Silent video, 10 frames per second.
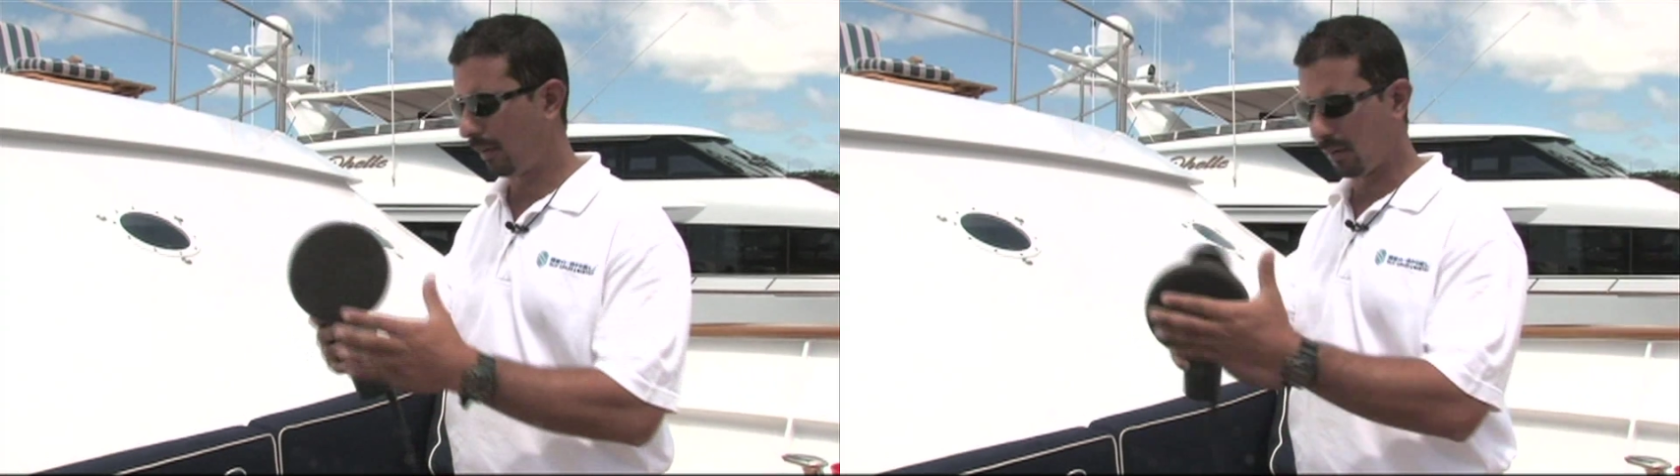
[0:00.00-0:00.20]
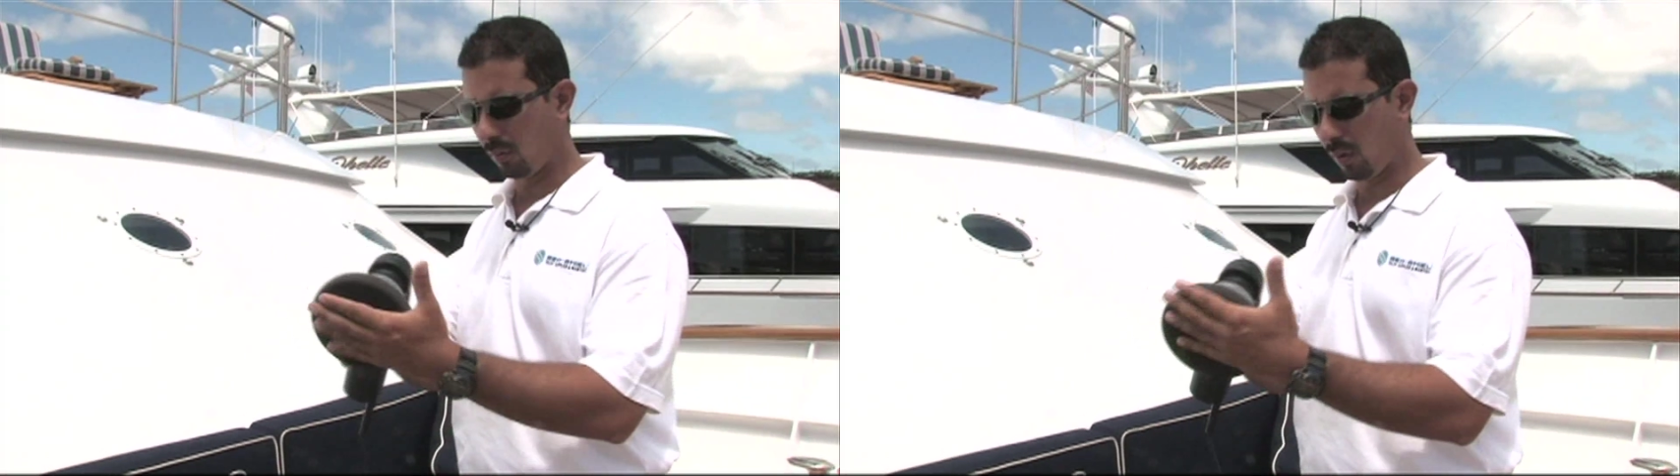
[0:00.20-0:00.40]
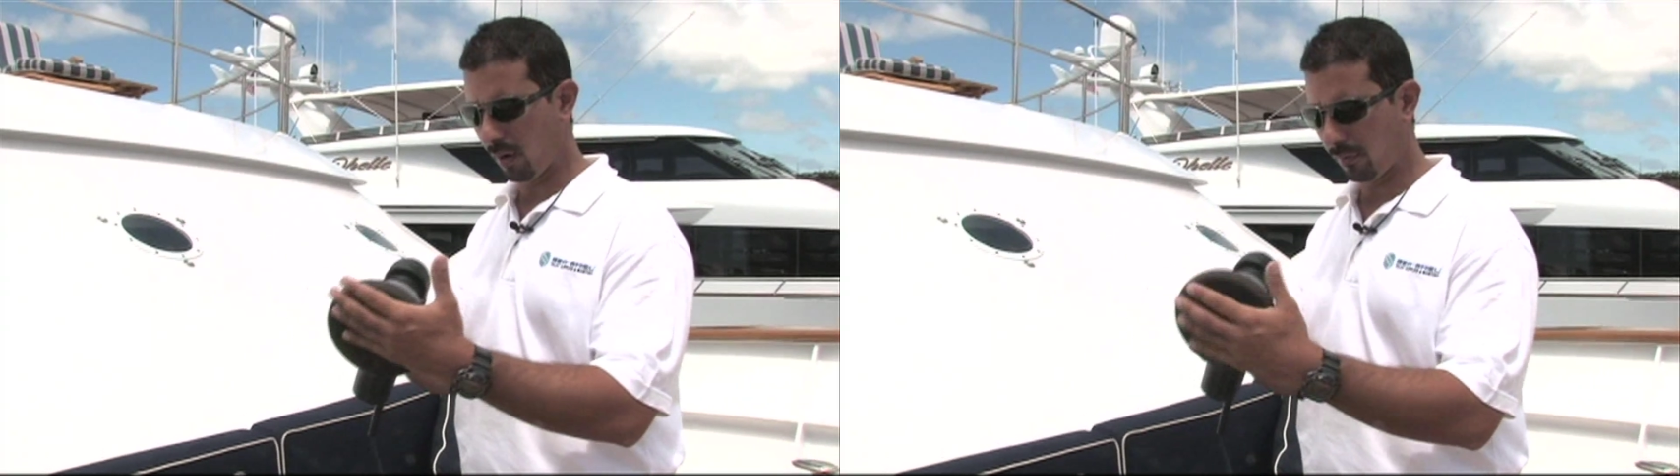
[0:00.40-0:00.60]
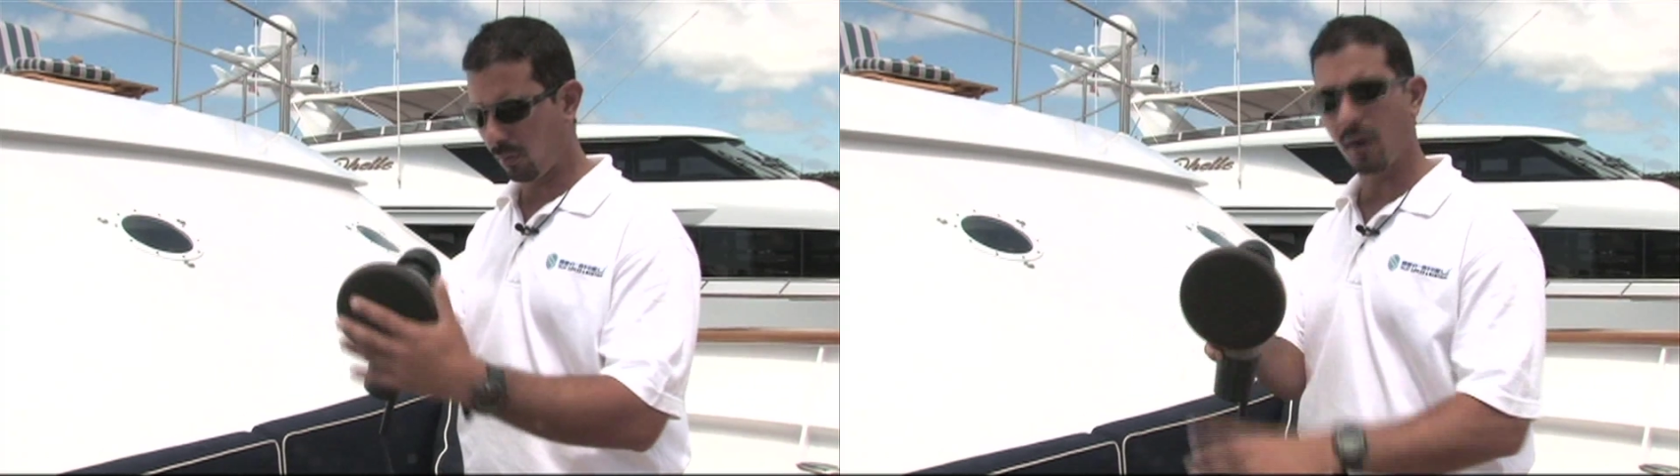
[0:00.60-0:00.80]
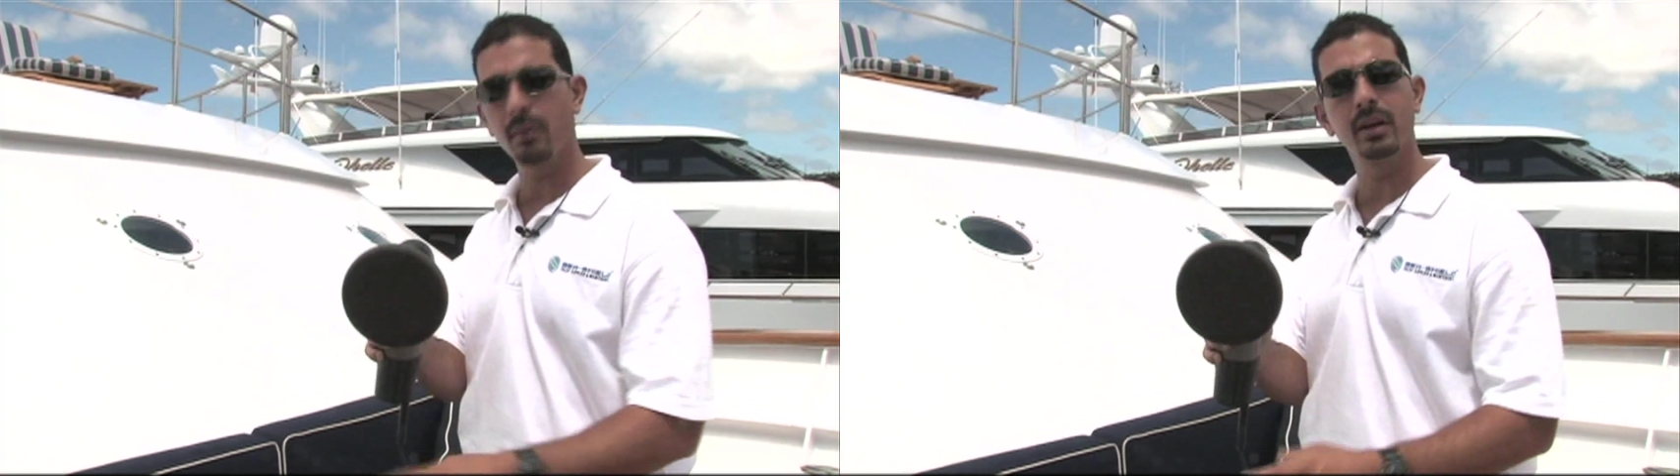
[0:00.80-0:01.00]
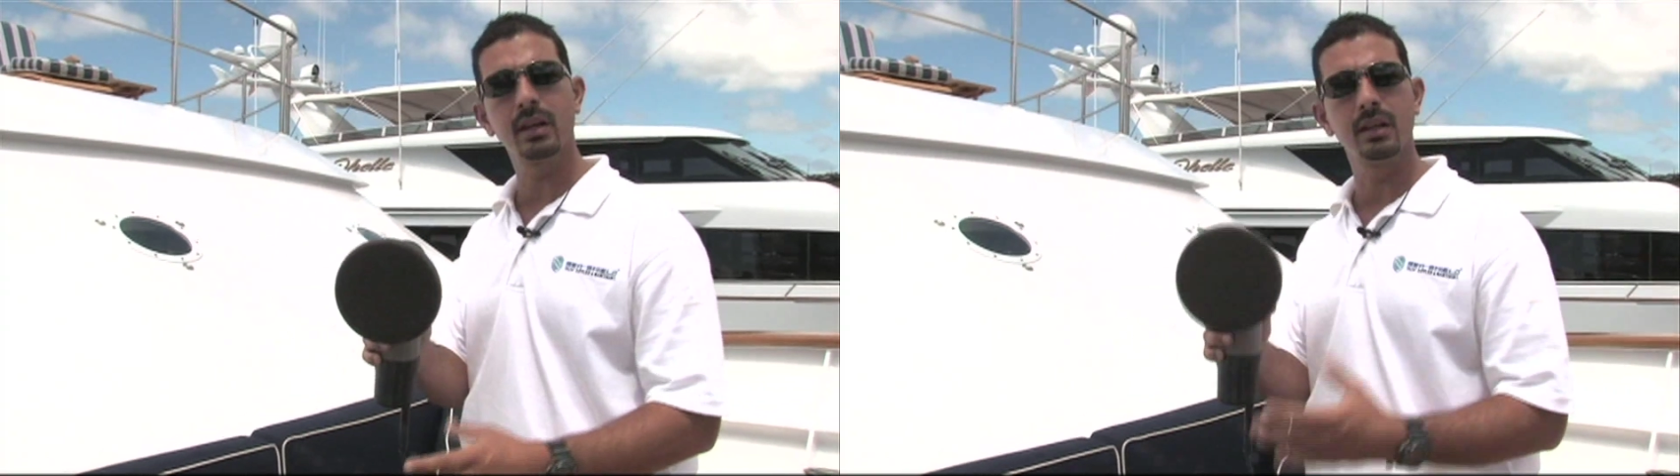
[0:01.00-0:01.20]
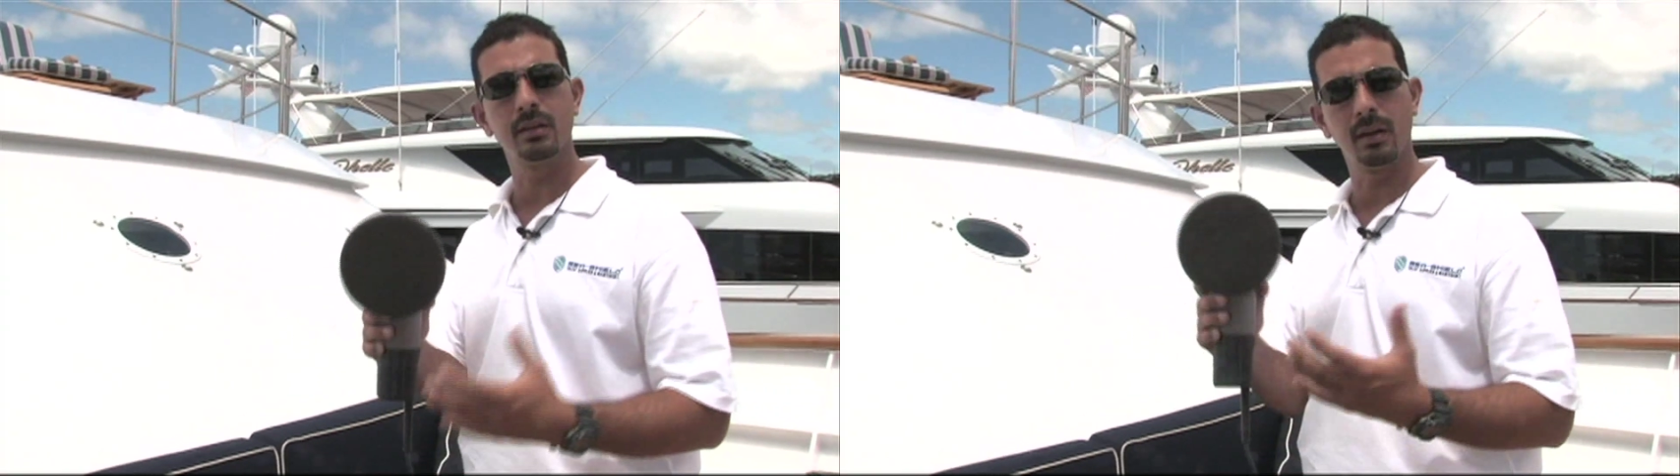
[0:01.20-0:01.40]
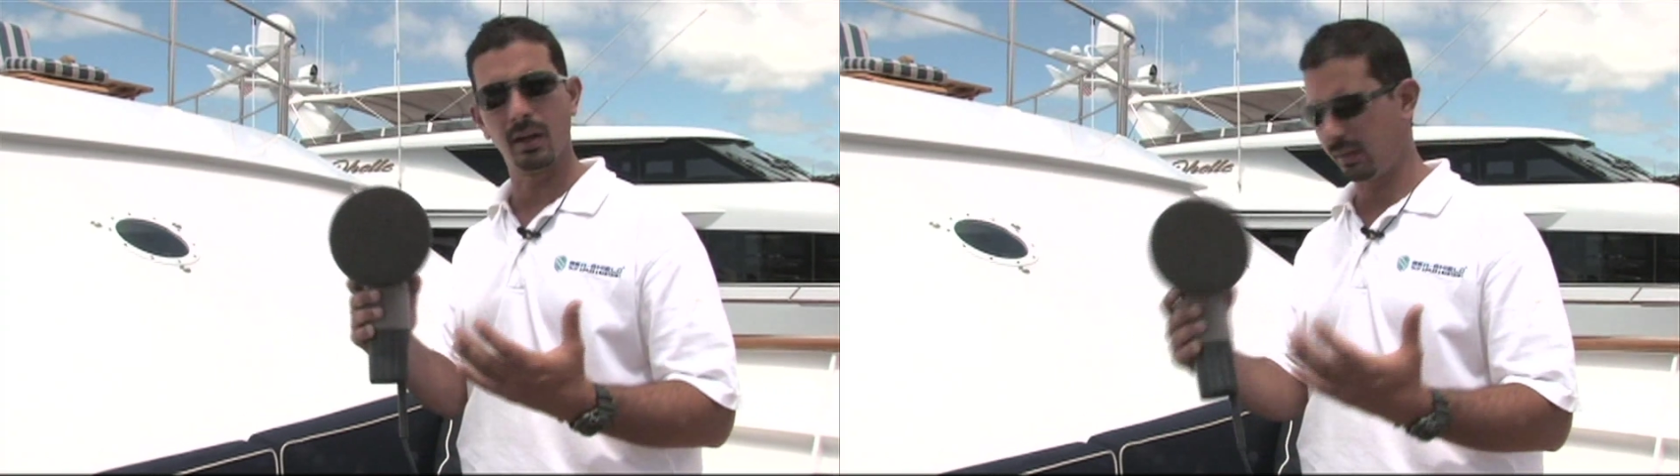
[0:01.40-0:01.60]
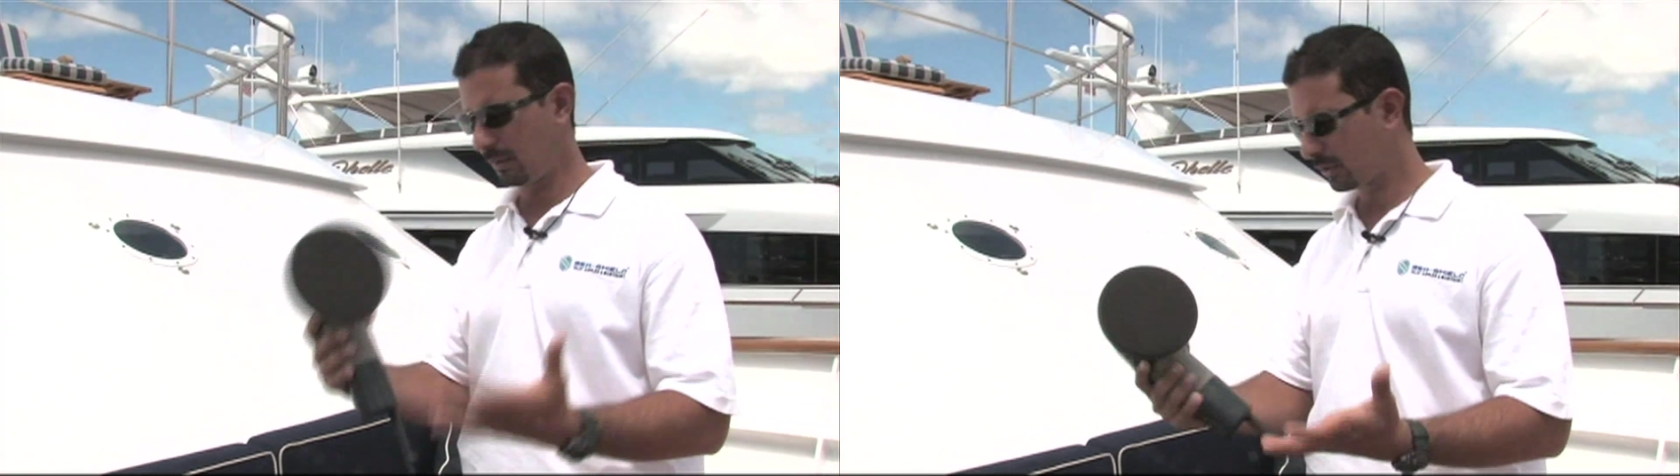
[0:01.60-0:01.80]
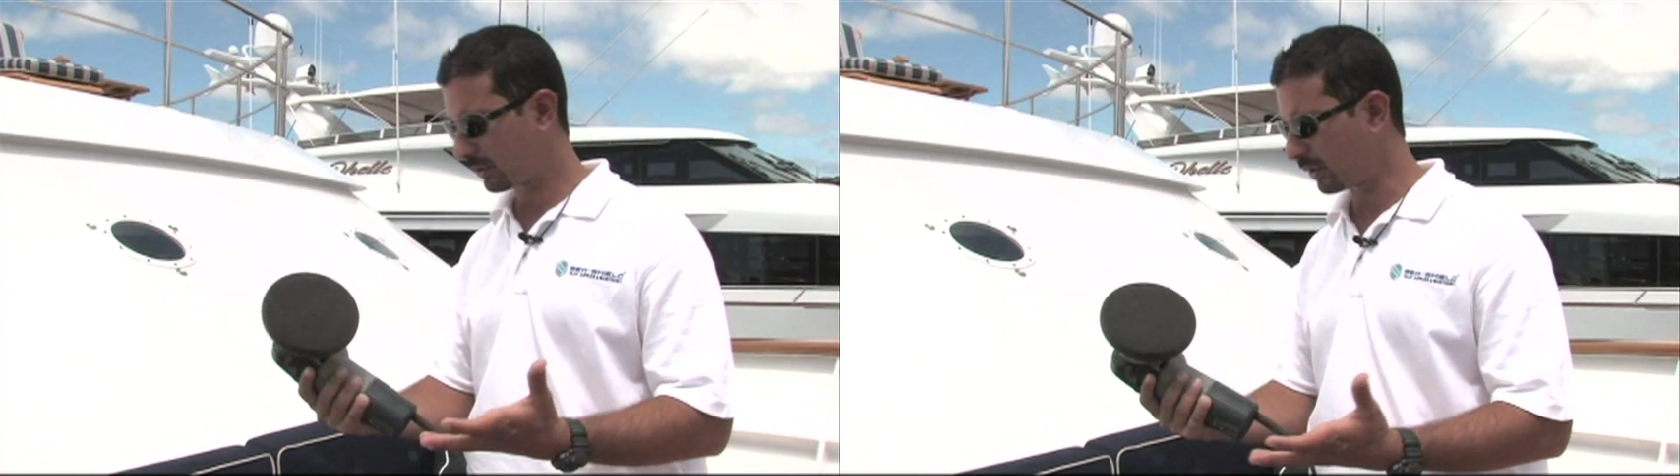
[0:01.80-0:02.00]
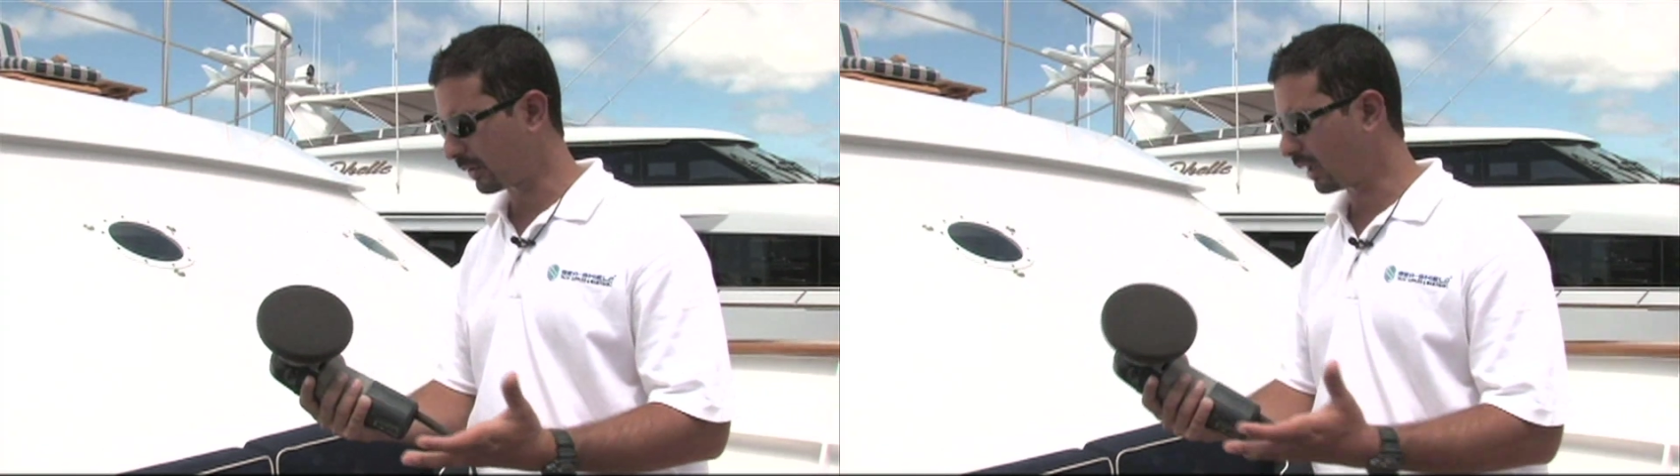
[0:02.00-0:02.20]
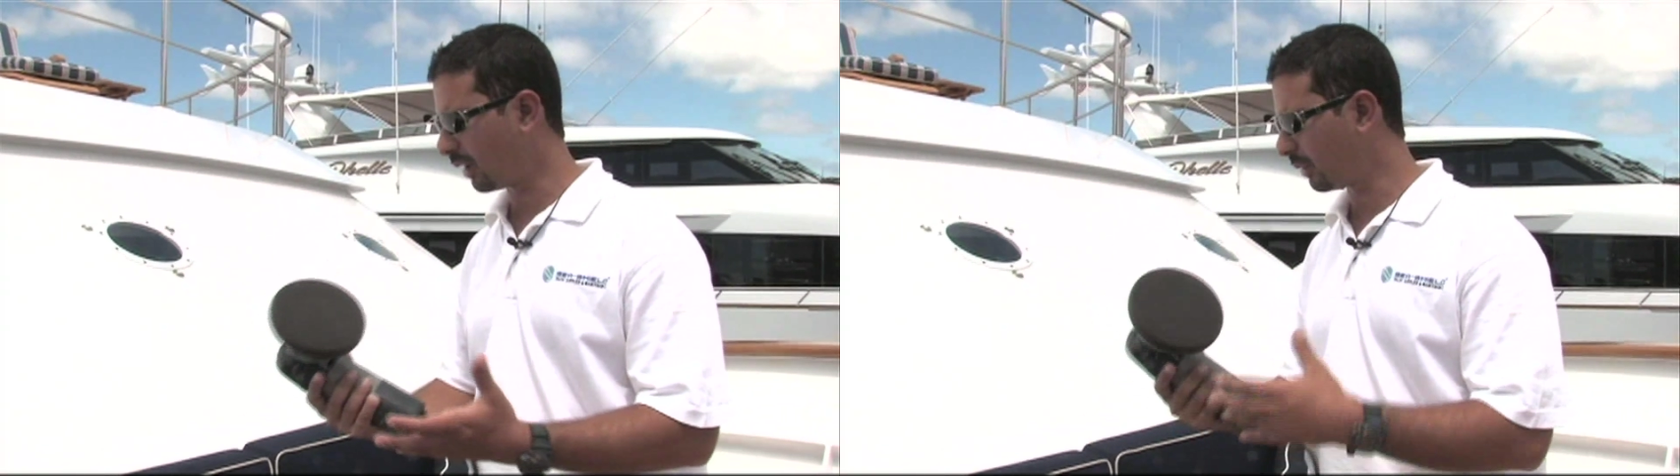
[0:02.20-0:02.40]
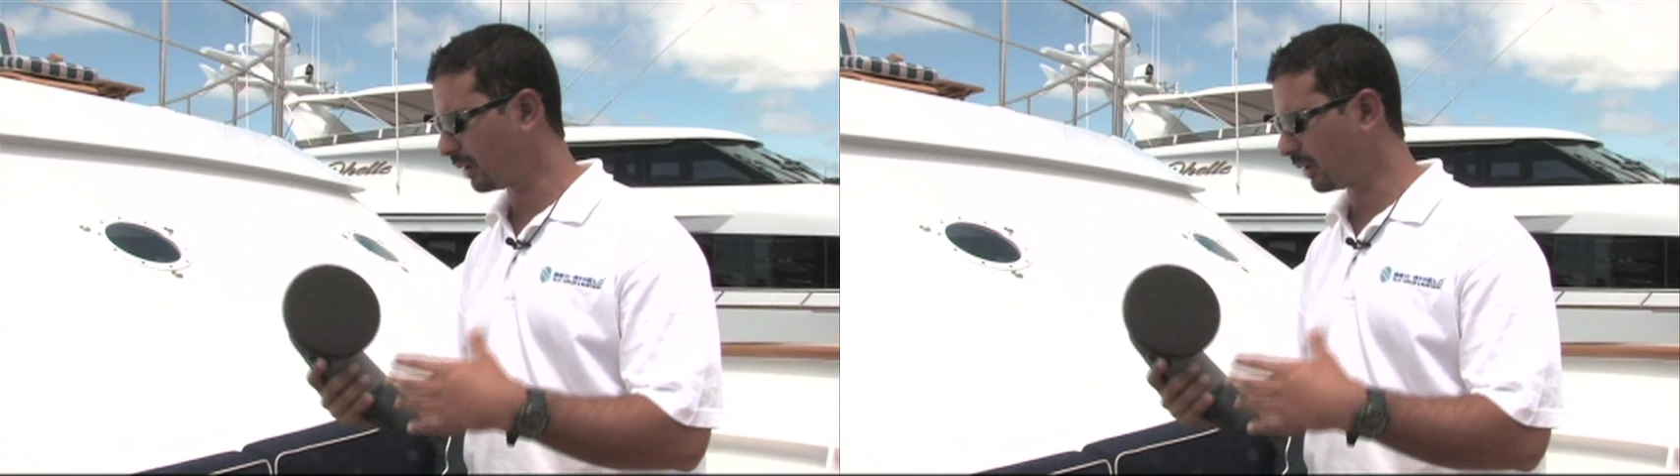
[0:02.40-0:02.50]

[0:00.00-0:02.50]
But for what we're going to demonstrate right now,